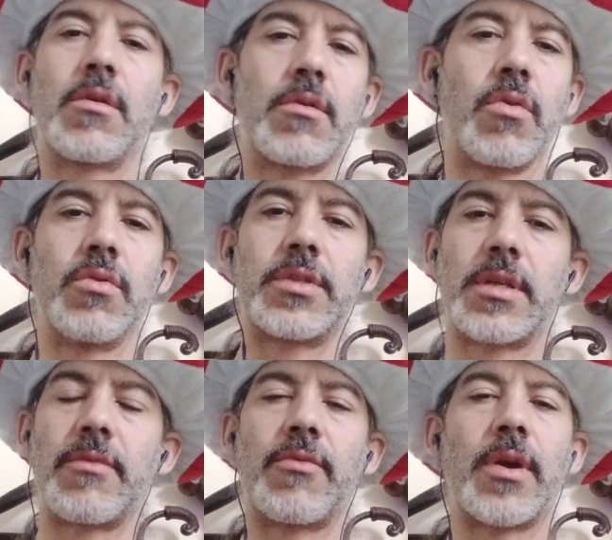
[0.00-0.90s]
cool
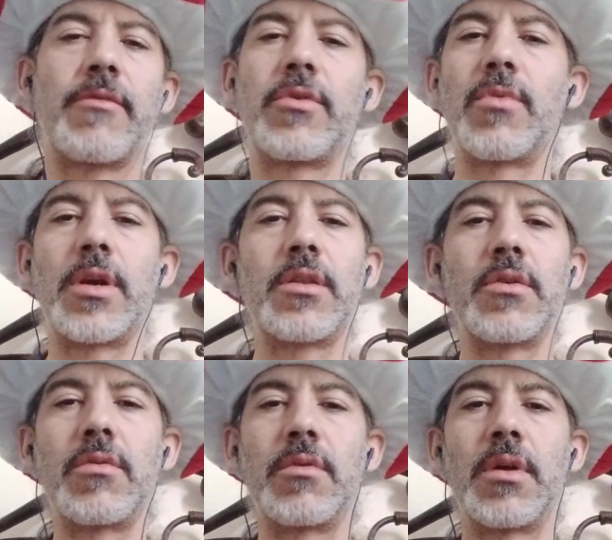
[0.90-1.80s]
stuff, whatever you want to
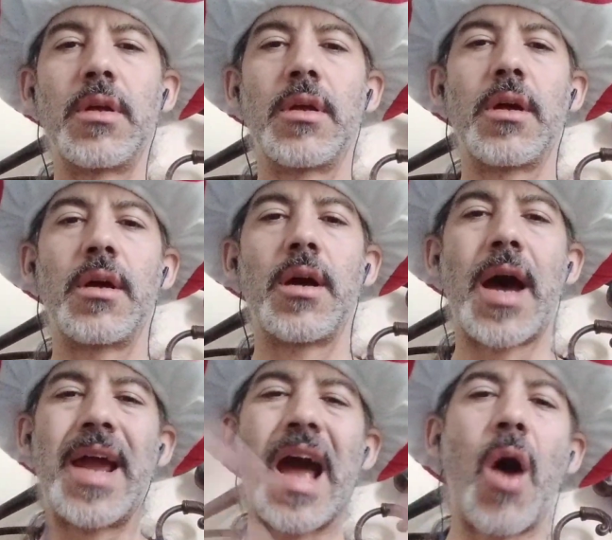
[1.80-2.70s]
do.
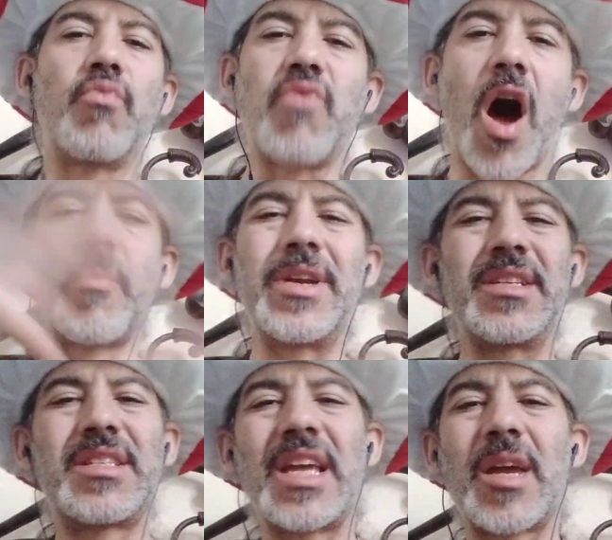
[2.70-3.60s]
I ain't out robbing and
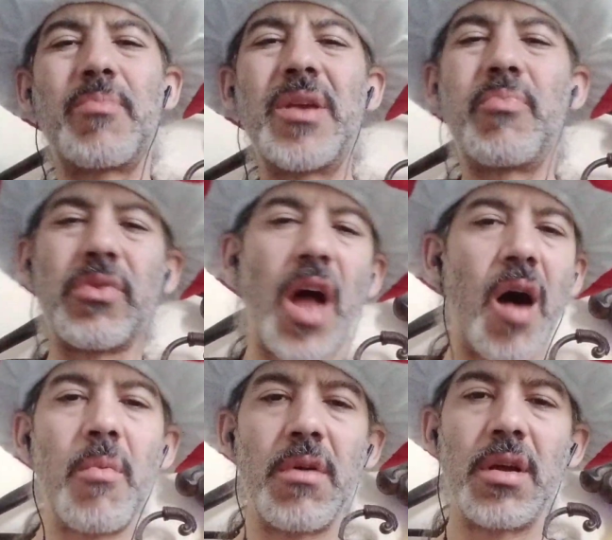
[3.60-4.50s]
sticking people up.